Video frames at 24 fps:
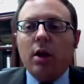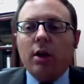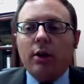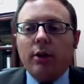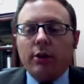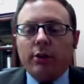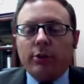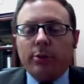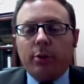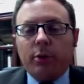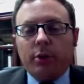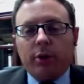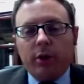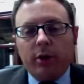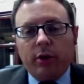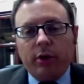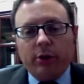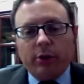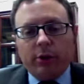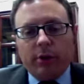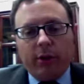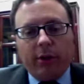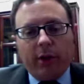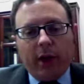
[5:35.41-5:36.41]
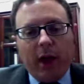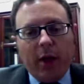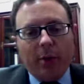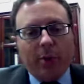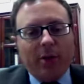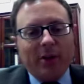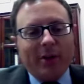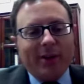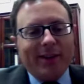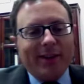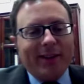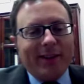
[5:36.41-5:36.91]
This morning, the Israeli
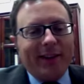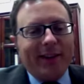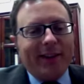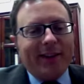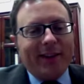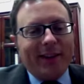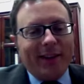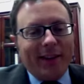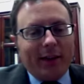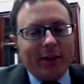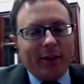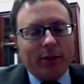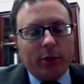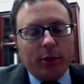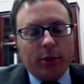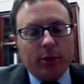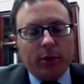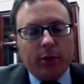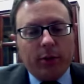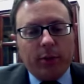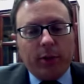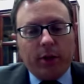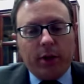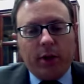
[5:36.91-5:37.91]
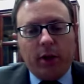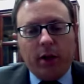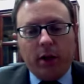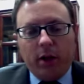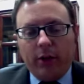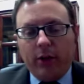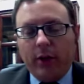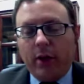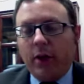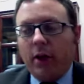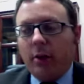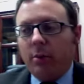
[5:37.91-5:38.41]
cabinet decided to hand over the money,
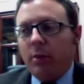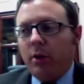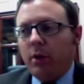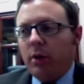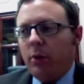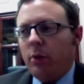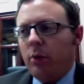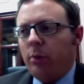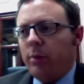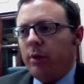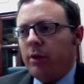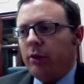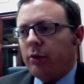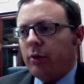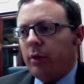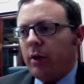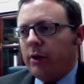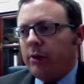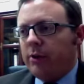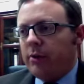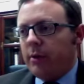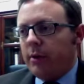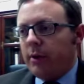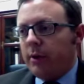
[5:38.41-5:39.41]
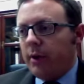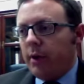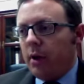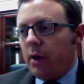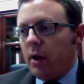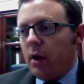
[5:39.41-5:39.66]
and that money will be transferred.